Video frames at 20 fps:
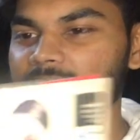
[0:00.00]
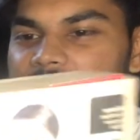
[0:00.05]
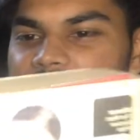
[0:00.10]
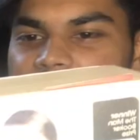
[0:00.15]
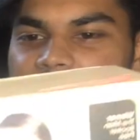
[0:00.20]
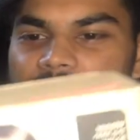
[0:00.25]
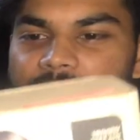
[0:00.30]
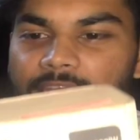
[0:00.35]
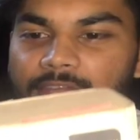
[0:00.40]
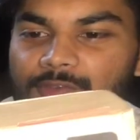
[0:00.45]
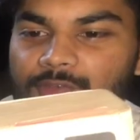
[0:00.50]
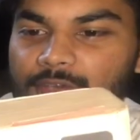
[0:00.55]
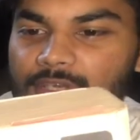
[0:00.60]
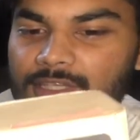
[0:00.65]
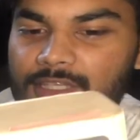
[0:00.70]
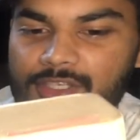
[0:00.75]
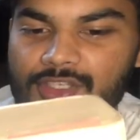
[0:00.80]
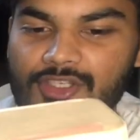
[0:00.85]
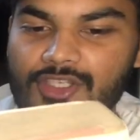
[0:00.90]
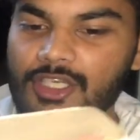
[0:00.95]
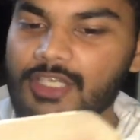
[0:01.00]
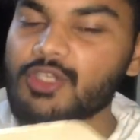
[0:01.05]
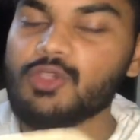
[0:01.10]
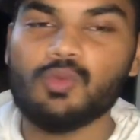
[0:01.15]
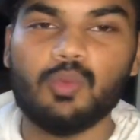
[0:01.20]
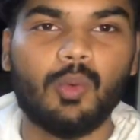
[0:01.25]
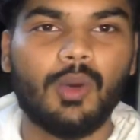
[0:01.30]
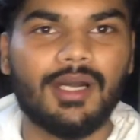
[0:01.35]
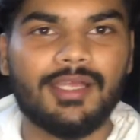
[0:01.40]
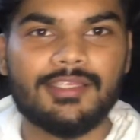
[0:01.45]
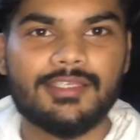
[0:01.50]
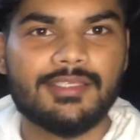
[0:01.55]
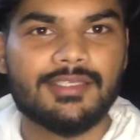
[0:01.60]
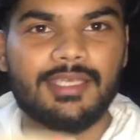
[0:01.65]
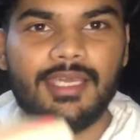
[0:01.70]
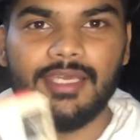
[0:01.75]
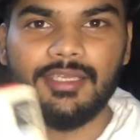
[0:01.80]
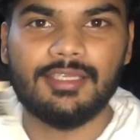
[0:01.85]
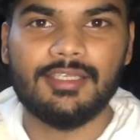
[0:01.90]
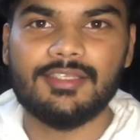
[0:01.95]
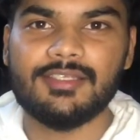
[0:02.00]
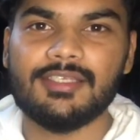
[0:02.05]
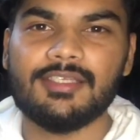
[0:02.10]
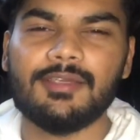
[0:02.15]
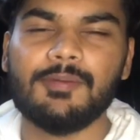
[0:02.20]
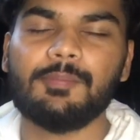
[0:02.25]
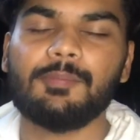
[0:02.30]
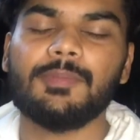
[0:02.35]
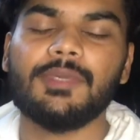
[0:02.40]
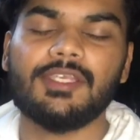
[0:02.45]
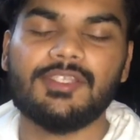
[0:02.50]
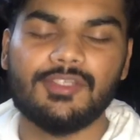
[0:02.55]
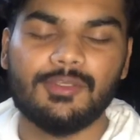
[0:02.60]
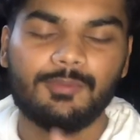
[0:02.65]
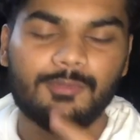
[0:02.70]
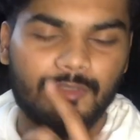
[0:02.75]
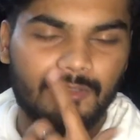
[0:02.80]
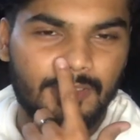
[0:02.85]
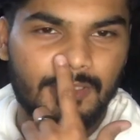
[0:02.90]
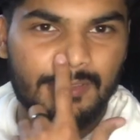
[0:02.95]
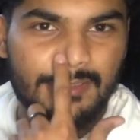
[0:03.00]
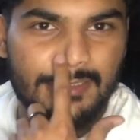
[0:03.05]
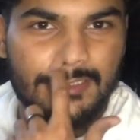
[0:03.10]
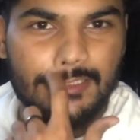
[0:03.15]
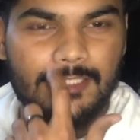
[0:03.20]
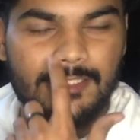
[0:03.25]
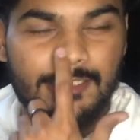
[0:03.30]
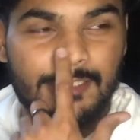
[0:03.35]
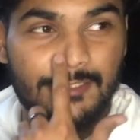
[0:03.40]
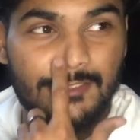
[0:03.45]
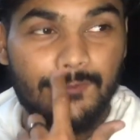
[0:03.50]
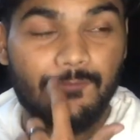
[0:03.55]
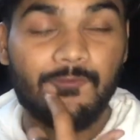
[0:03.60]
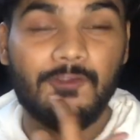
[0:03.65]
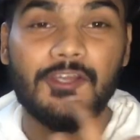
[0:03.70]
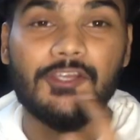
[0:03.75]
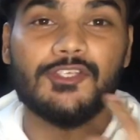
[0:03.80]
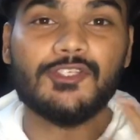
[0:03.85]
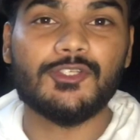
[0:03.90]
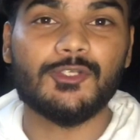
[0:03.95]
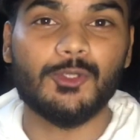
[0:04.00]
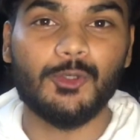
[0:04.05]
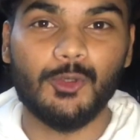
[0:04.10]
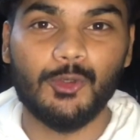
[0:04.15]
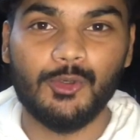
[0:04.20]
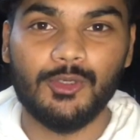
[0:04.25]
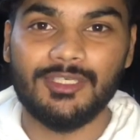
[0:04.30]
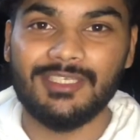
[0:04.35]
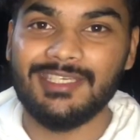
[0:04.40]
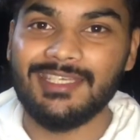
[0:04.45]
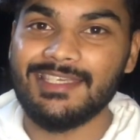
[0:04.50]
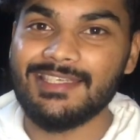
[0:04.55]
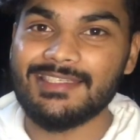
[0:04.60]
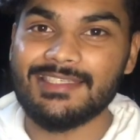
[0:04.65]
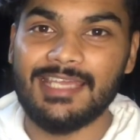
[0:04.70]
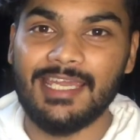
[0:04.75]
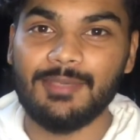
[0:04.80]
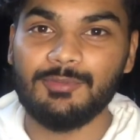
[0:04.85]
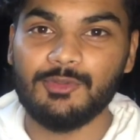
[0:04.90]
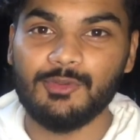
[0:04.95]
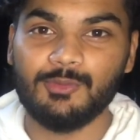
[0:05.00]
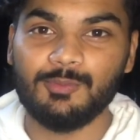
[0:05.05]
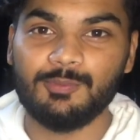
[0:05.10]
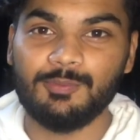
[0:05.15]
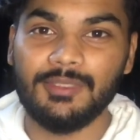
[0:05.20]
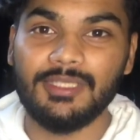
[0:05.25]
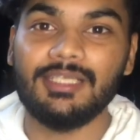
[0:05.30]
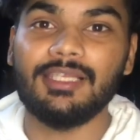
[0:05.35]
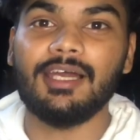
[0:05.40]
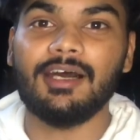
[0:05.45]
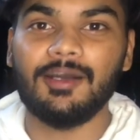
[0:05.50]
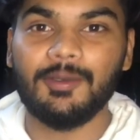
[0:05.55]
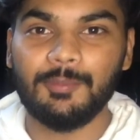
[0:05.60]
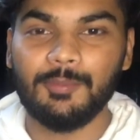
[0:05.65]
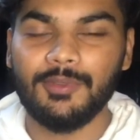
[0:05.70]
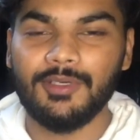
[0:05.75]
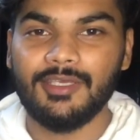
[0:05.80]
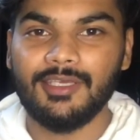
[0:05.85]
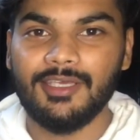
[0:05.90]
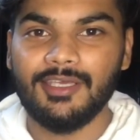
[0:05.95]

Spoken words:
think I've read this just once, and it's an amazing book. It's very slow. It takes time to build up.